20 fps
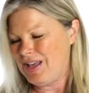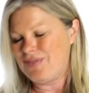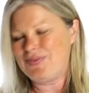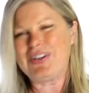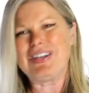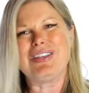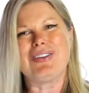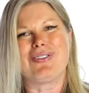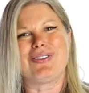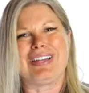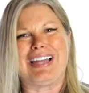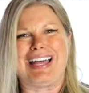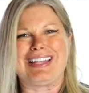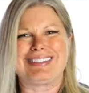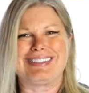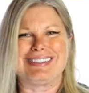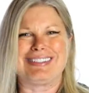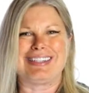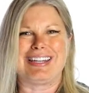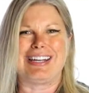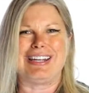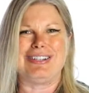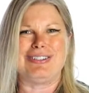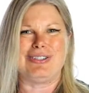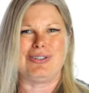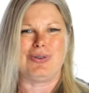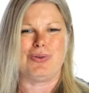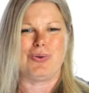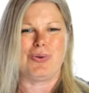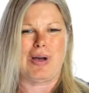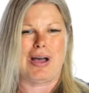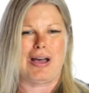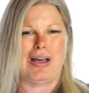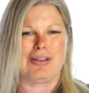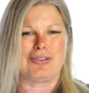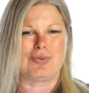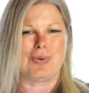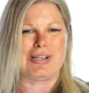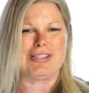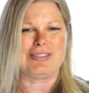video classes that I do
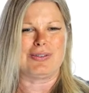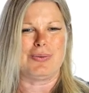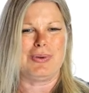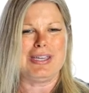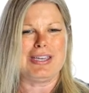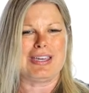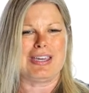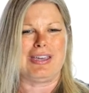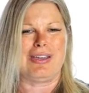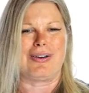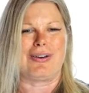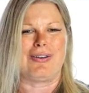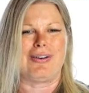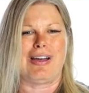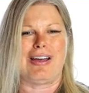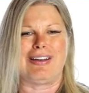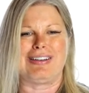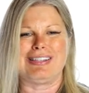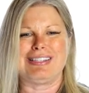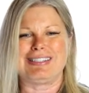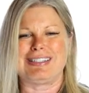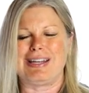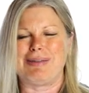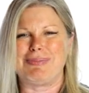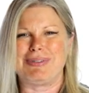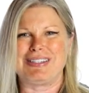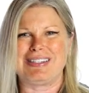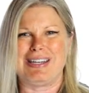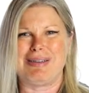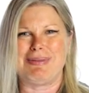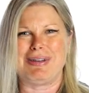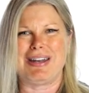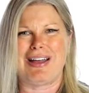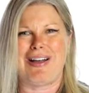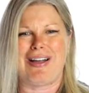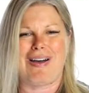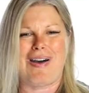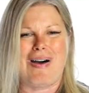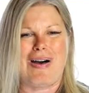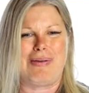twice a week here on the
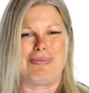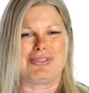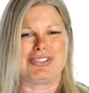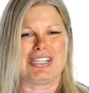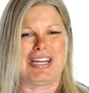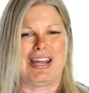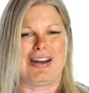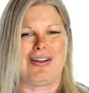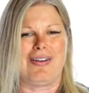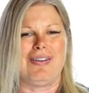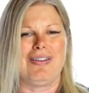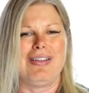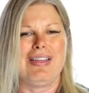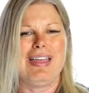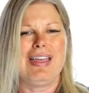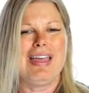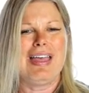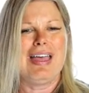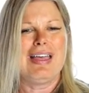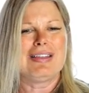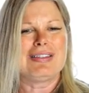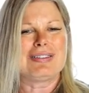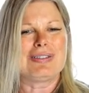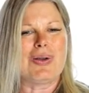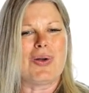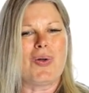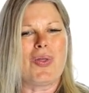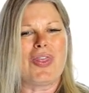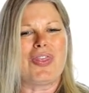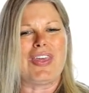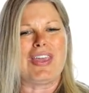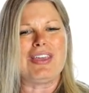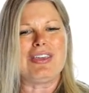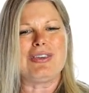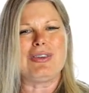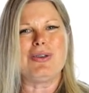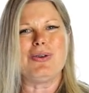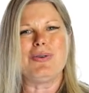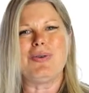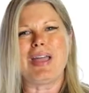stampwithtami.com channel. So
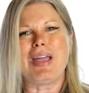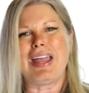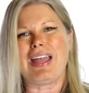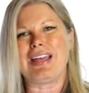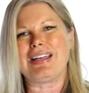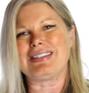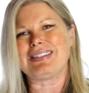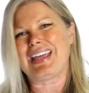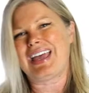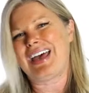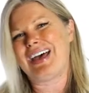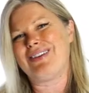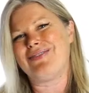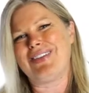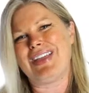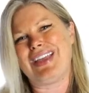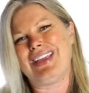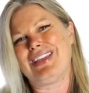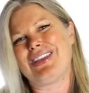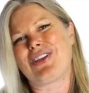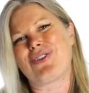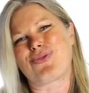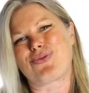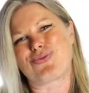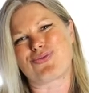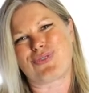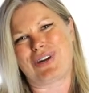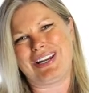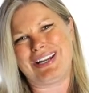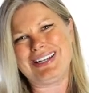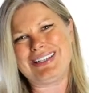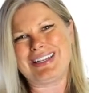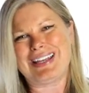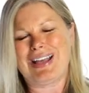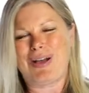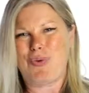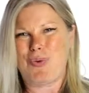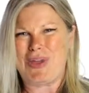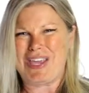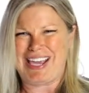thank you and have a great
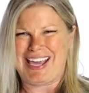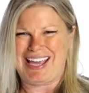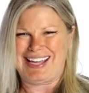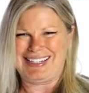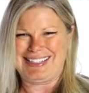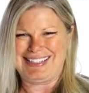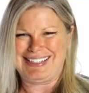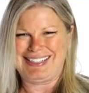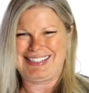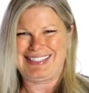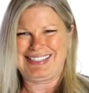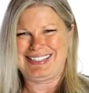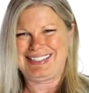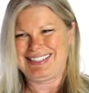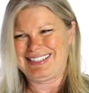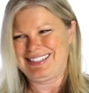weekend.